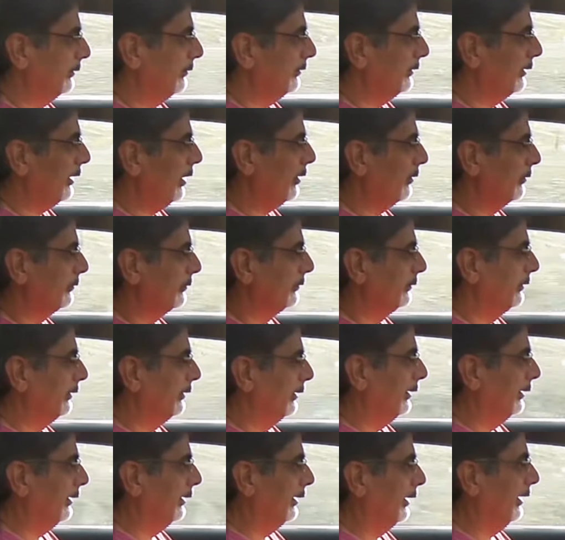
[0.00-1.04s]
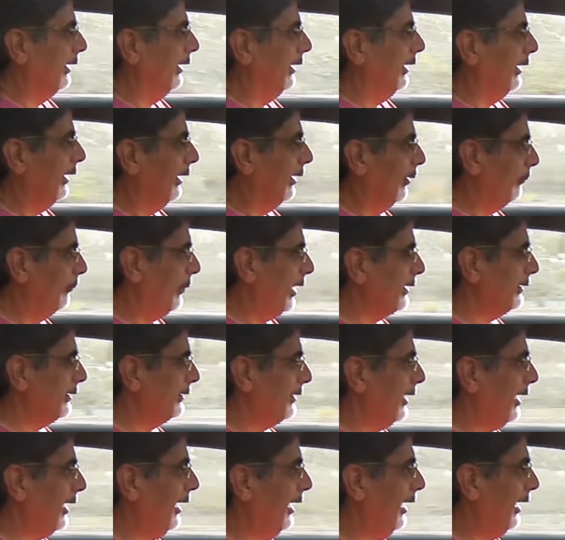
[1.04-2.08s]
there you go. But
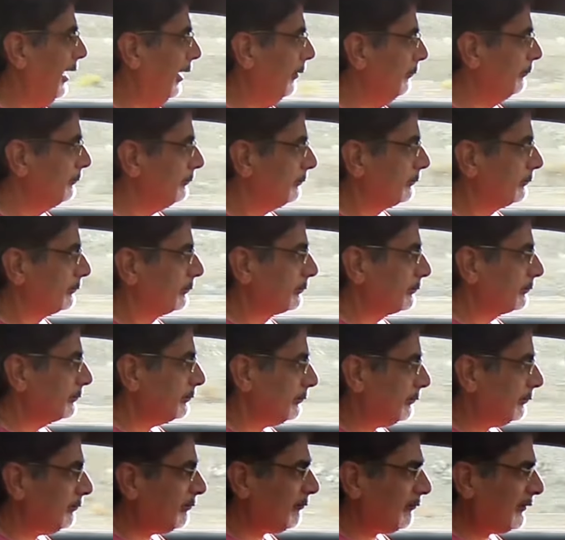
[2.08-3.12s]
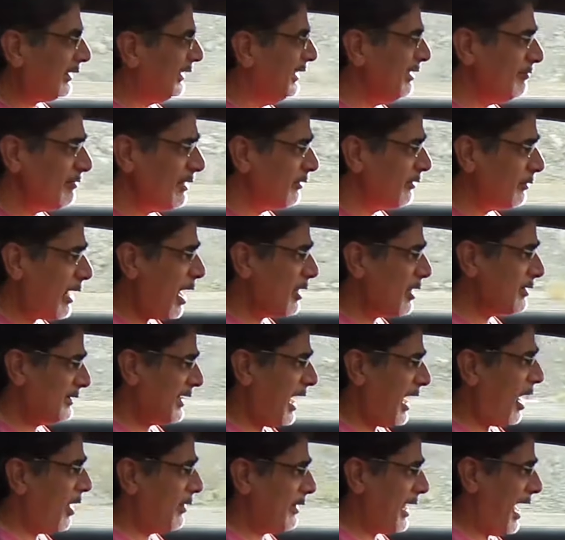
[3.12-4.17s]
even around
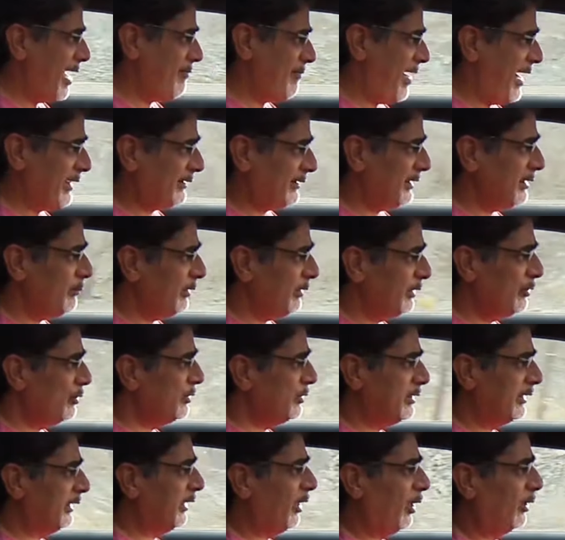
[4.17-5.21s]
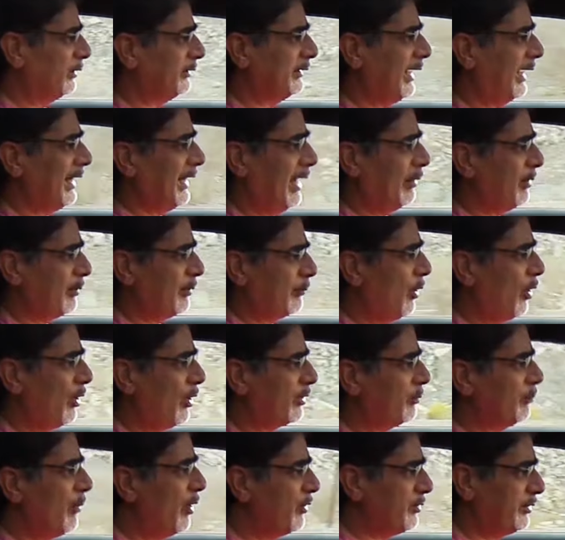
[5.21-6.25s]
town, I've actually been using it on dynamic
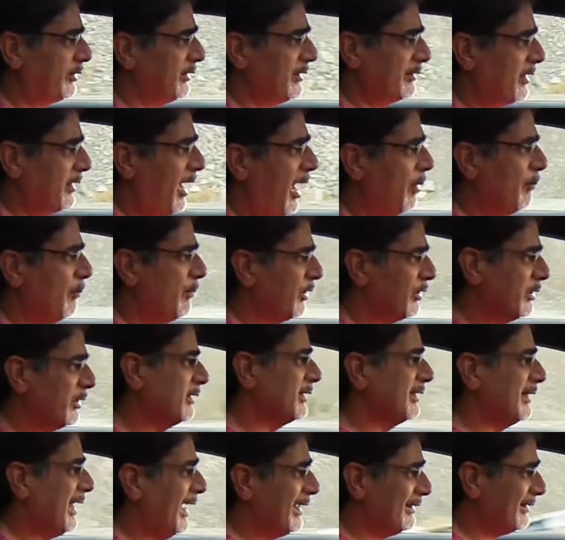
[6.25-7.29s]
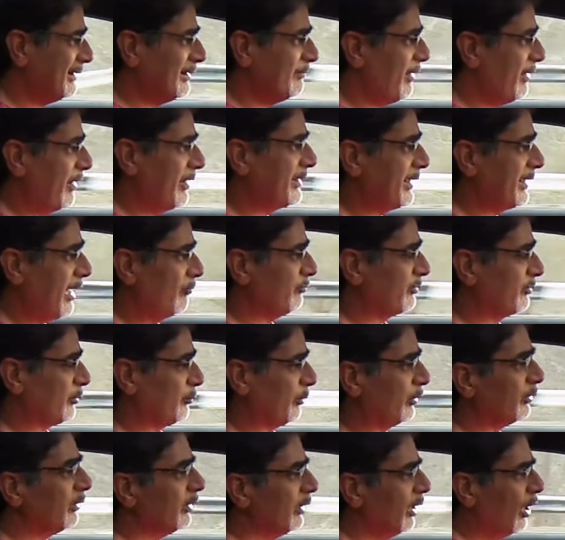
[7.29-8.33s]
mode most of the time because it's actually very
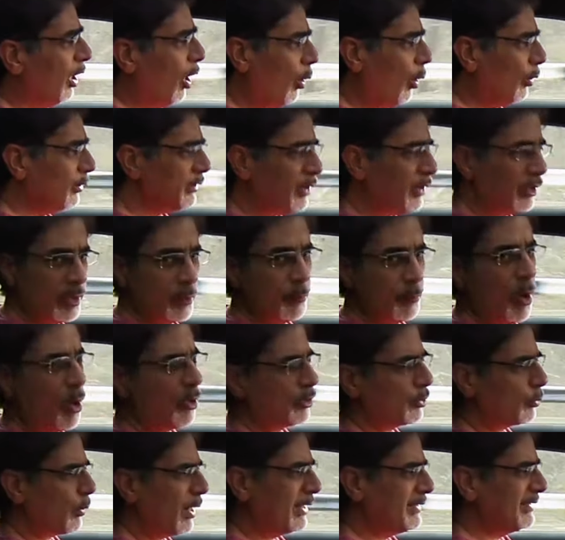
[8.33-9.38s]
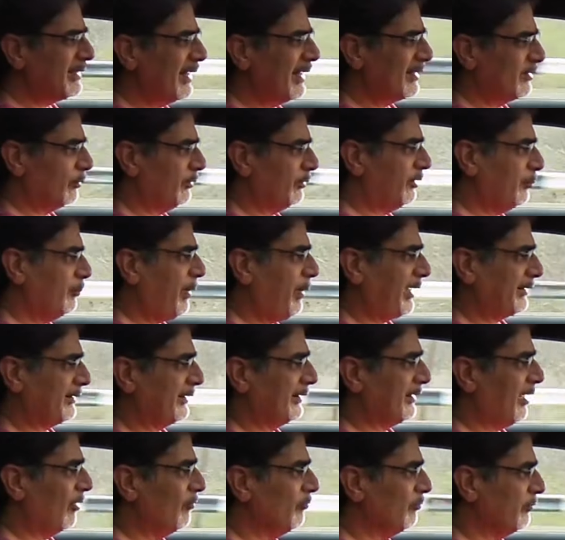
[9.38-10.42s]
comfortable. Only on the motorway did I switch it back to
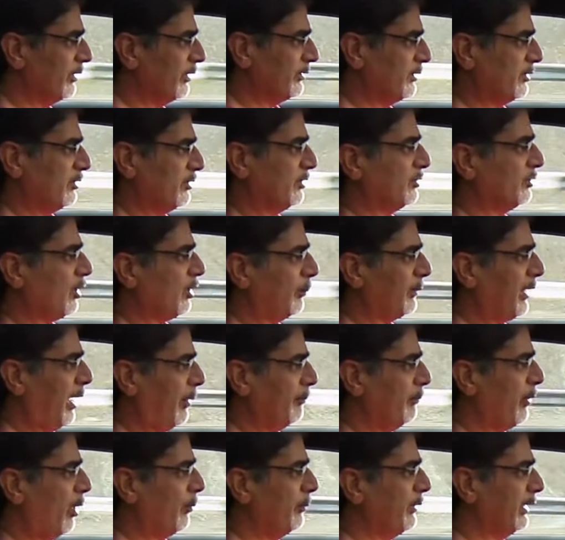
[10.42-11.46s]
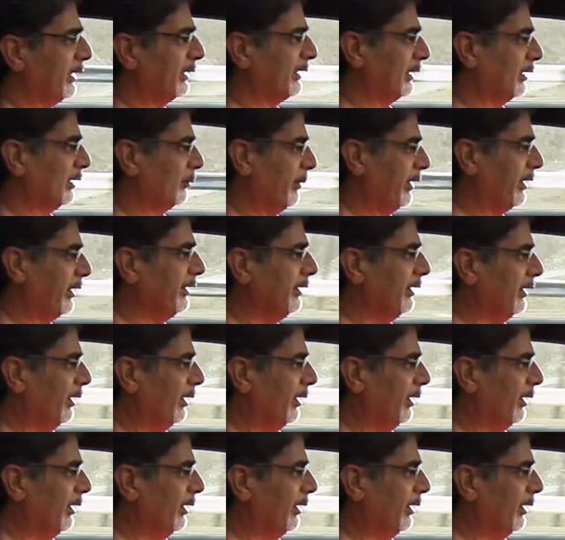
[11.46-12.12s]
comfort just to stop that bobbing a little bit.